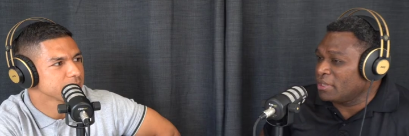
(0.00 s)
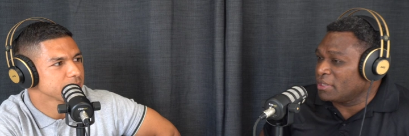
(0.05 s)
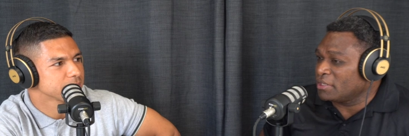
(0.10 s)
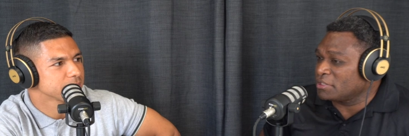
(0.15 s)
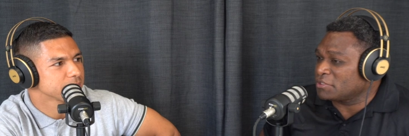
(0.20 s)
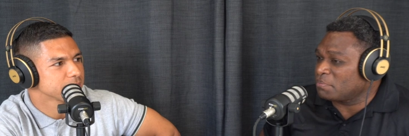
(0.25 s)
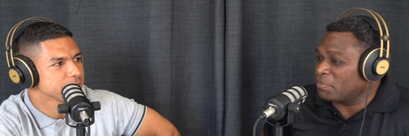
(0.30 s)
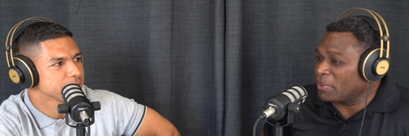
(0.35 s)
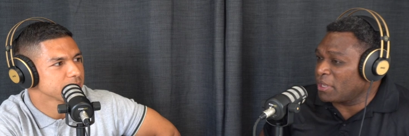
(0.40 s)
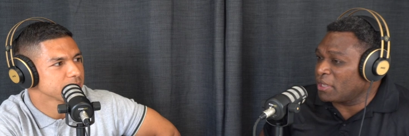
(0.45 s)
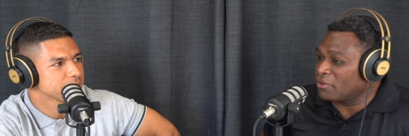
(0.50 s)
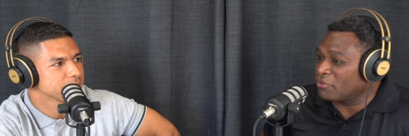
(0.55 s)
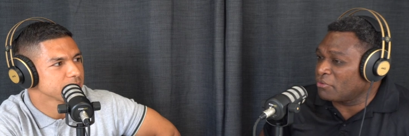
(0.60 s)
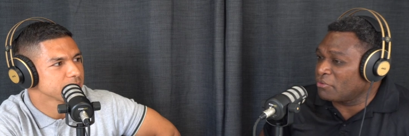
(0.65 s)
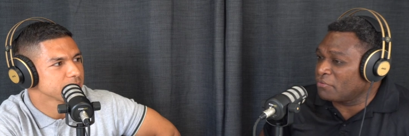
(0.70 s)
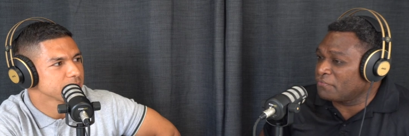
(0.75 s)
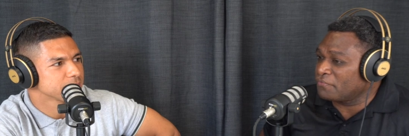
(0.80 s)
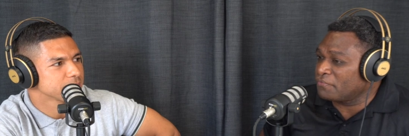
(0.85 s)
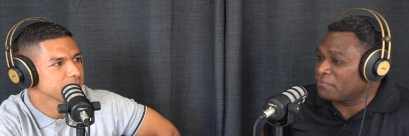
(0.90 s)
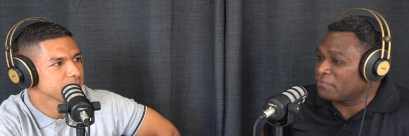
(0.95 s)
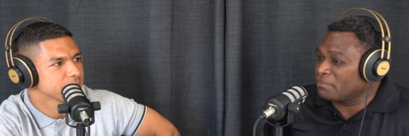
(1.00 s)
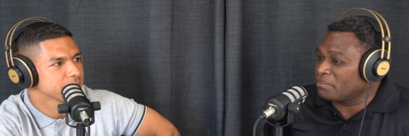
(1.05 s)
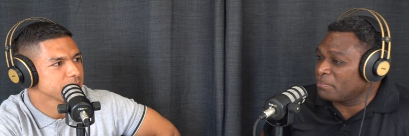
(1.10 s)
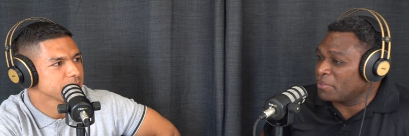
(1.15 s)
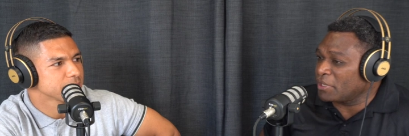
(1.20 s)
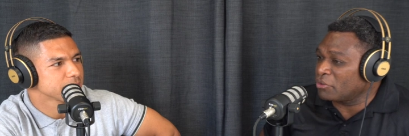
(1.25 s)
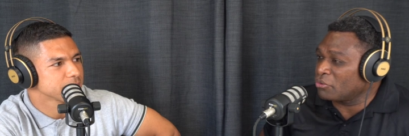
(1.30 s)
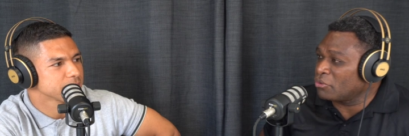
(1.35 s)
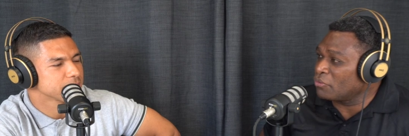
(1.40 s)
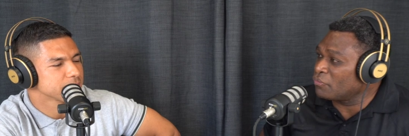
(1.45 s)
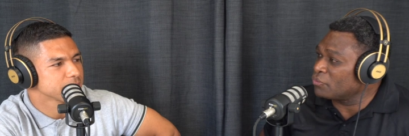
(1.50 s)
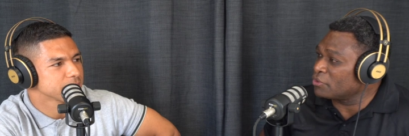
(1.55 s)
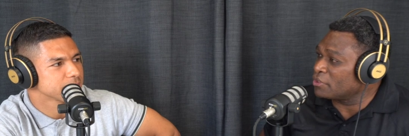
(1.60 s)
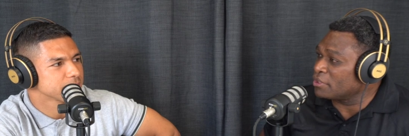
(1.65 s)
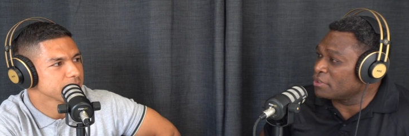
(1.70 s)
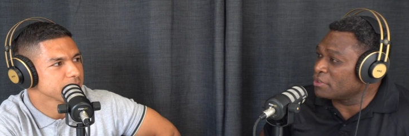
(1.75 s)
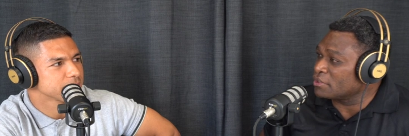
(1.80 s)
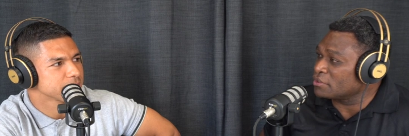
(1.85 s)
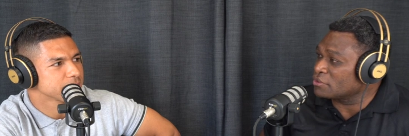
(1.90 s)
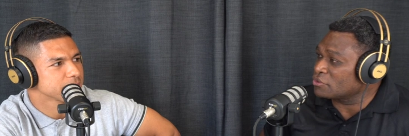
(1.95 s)
Speaker 1: it's paying off, paying off
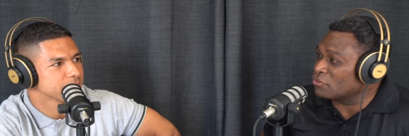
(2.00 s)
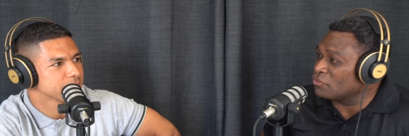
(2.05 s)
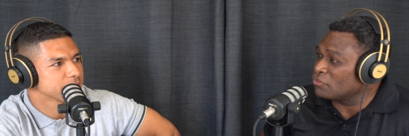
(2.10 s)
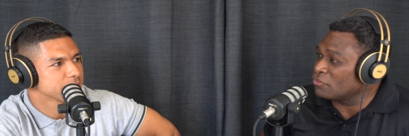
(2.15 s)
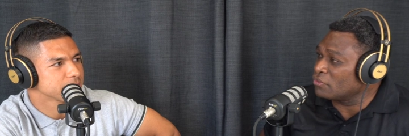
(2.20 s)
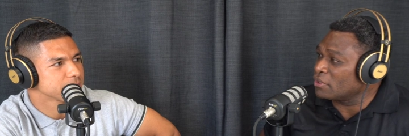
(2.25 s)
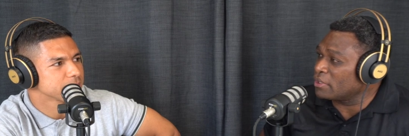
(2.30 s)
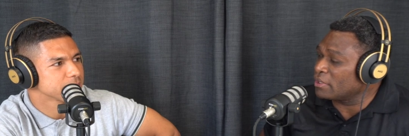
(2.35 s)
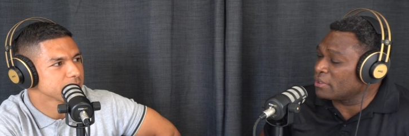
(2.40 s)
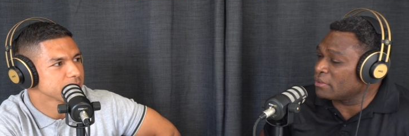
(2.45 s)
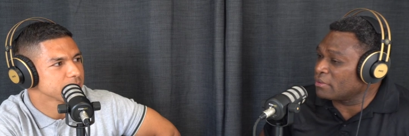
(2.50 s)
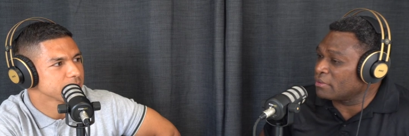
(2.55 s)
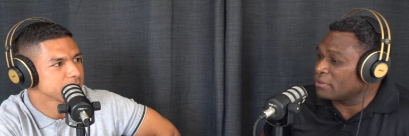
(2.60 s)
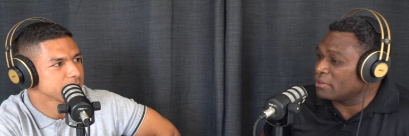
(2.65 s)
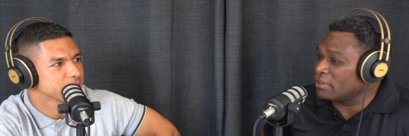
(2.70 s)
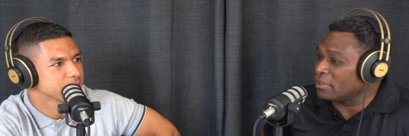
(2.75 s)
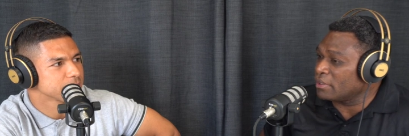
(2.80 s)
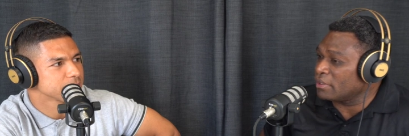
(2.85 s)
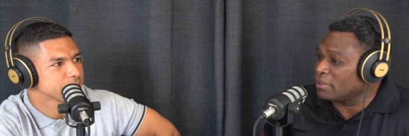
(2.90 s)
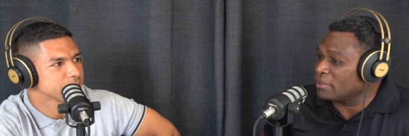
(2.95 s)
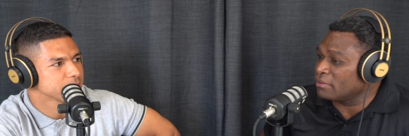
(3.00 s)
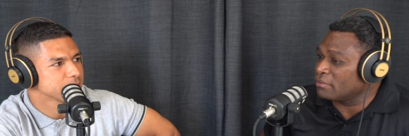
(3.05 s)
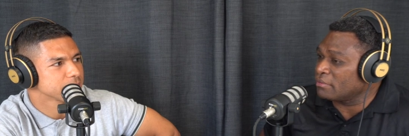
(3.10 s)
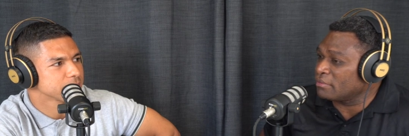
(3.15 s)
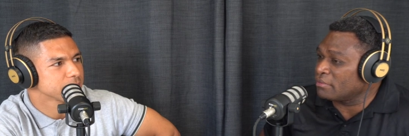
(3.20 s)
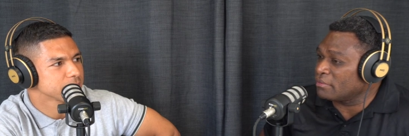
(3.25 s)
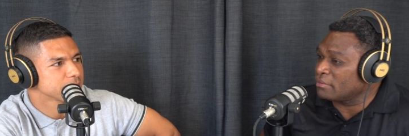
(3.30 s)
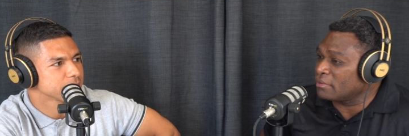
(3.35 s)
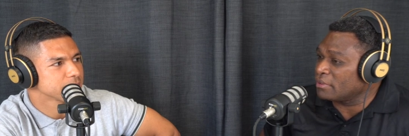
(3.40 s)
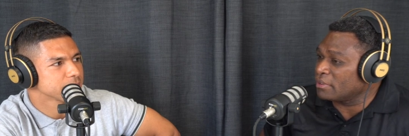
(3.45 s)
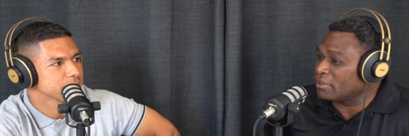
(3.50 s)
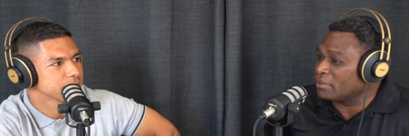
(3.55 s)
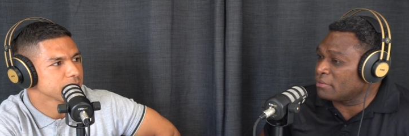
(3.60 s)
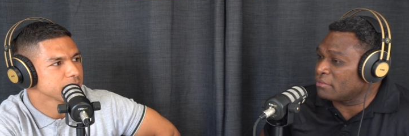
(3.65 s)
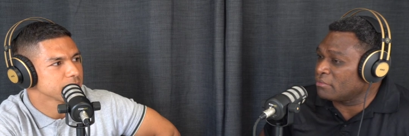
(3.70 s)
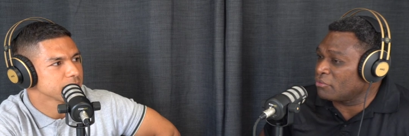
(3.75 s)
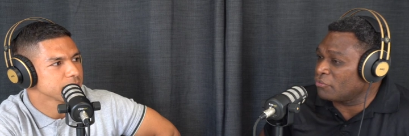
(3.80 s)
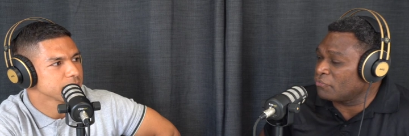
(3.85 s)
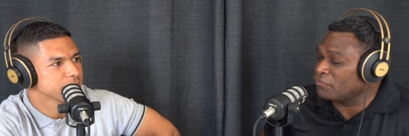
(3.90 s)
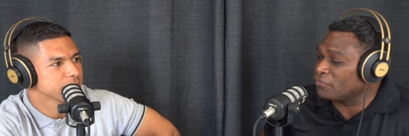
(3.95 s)
within the school, and and
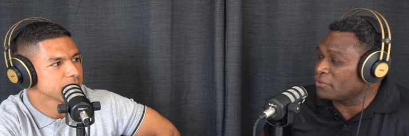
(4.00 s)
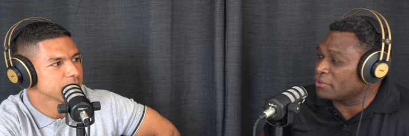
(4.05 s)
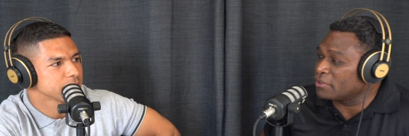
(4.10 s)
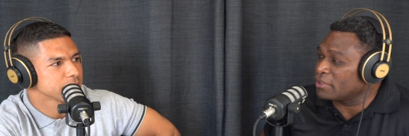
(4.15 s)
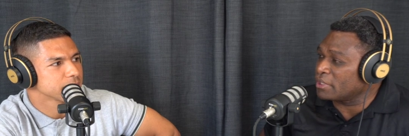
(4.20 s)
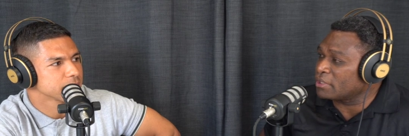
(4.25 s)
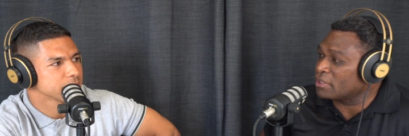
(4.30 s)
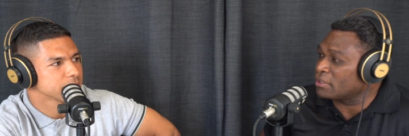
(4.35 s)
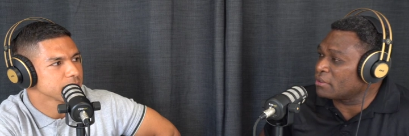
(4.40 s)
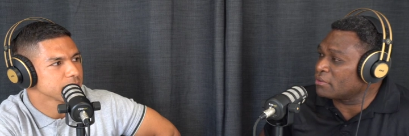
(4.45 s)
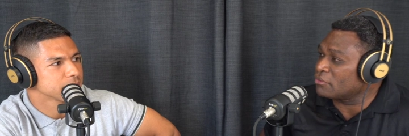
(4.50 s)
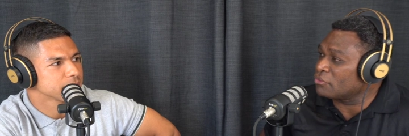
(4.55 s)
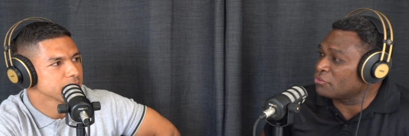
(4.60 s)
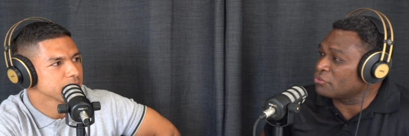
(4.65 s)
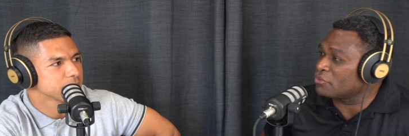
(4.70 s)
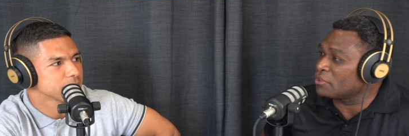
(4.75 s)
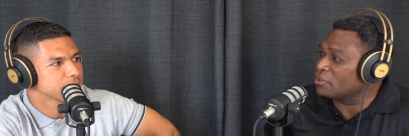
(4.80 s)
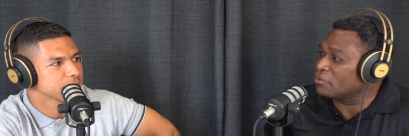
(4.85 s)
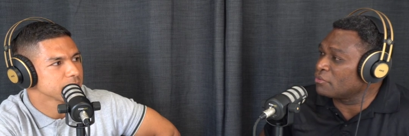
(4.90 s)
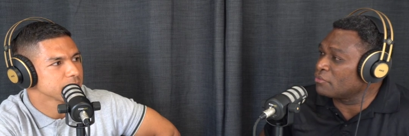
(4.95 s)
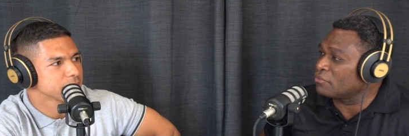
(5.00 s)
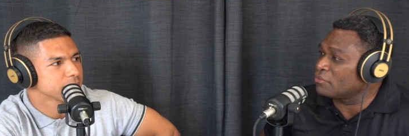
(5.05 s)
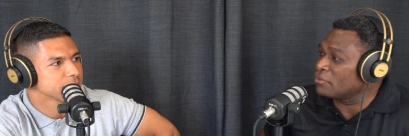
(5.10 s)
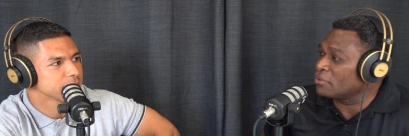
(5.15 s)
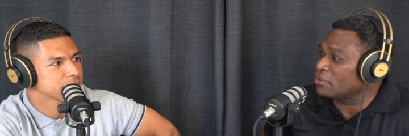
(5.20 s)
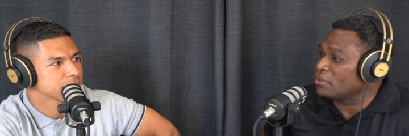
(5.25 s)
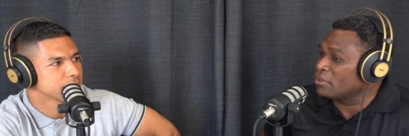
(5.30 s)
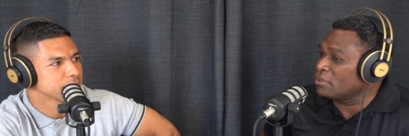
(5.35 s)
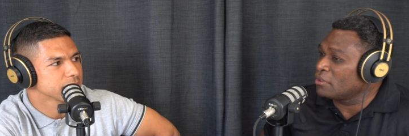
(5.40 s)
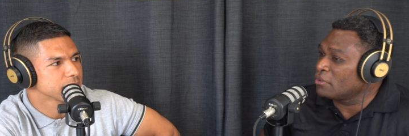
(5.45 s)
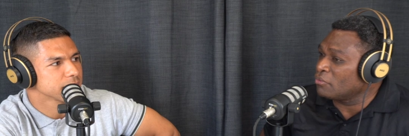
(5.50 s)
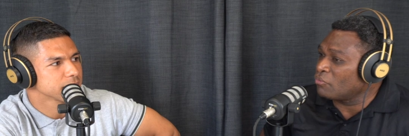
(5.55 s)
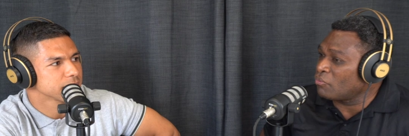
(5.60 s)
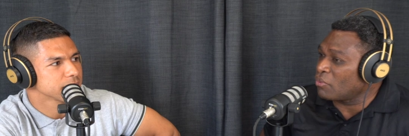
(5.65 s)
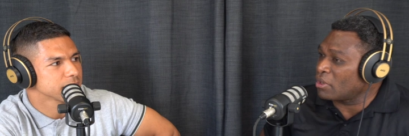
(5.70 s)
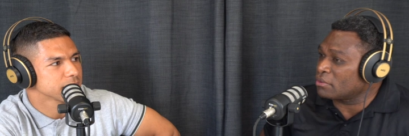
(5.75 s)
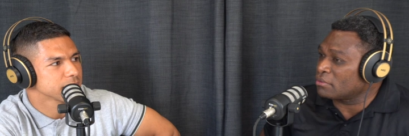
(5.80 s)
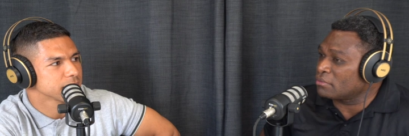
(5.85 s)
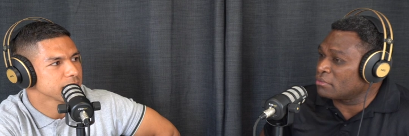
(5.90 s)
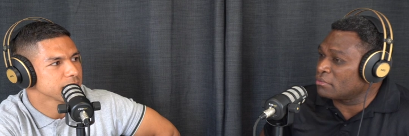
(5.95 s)
and hopefully they can continue
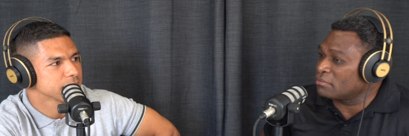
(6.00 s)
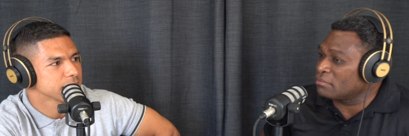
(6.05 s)
what